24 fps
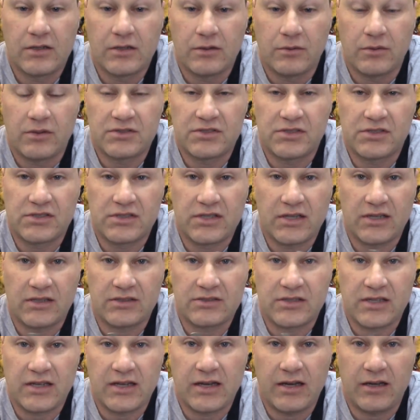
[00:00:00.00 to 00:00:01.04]
once he
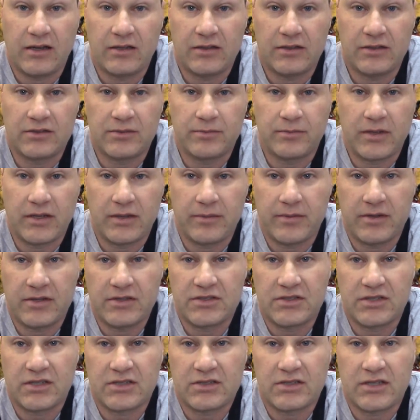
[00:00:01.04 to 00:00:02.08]
sells out in maybe
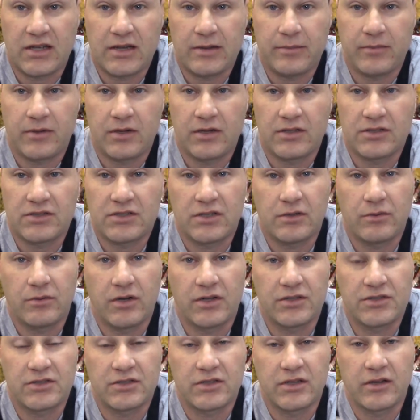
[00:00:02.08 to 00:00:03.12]
6 to 8 months, he
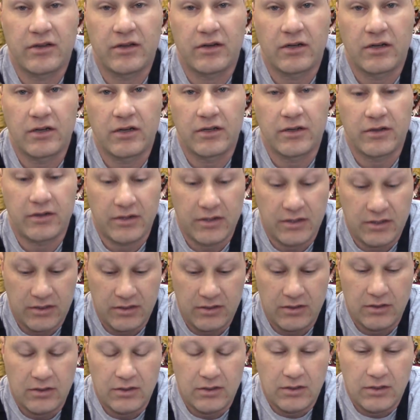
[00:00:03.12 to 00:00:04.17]
wants another 100.
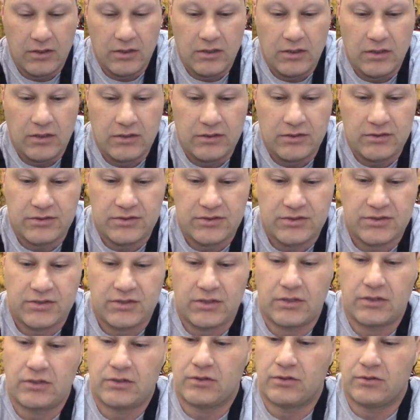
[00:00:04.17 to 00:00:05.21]

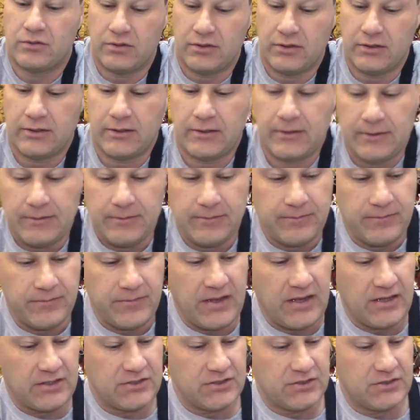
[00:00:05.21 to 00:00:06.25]
So
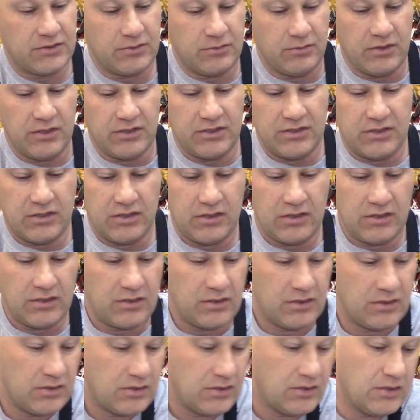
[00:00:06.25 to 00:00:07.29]
that's what
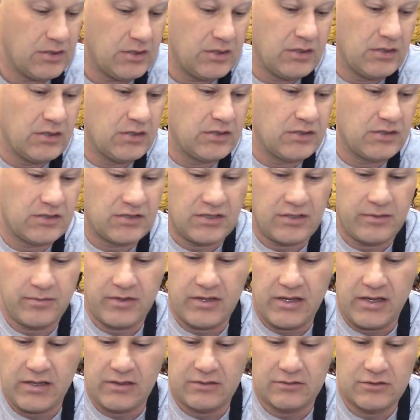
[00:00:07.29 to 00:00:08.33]
some of
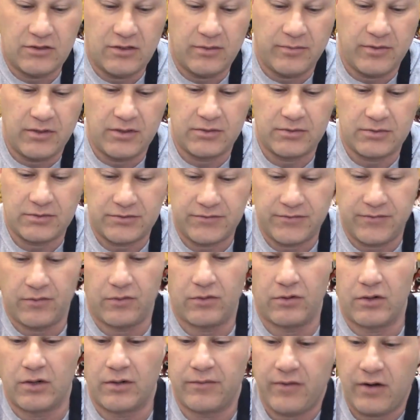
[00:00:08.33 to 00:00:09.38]
that aluminum is
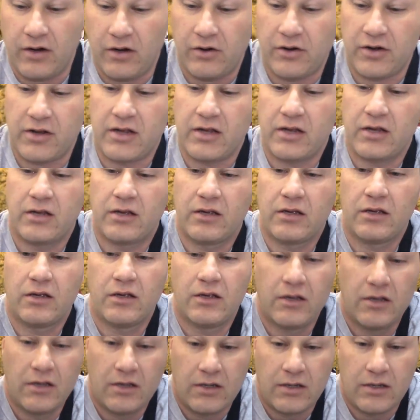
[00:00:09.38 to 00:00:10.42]
for. I've already
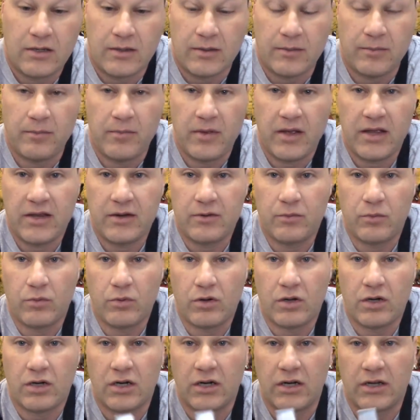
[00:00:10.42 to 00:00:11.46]
made
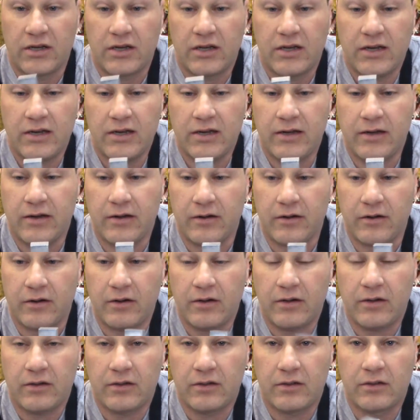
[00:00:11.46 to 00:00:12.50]
one
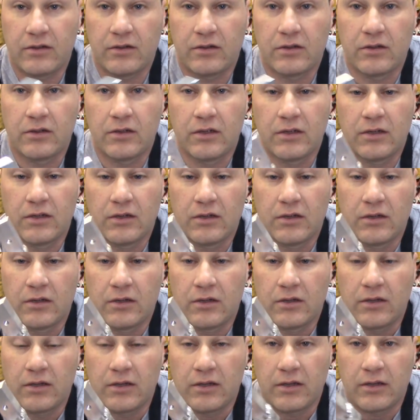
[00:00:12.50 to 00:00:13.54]
here,
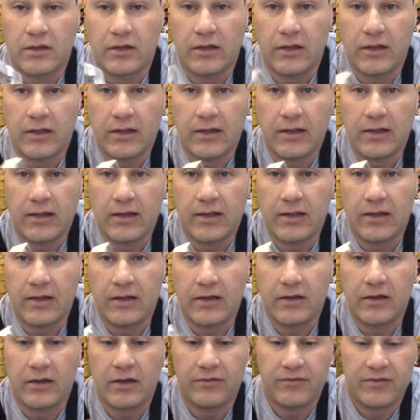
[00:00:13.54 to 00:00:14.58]

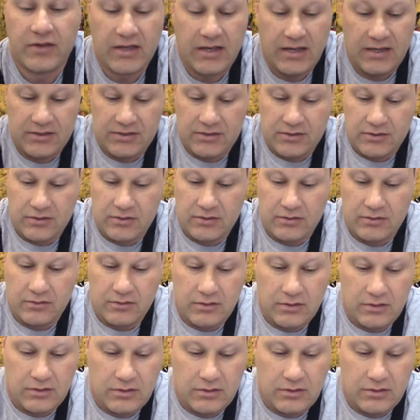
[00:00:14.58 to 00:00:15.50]
and I've got to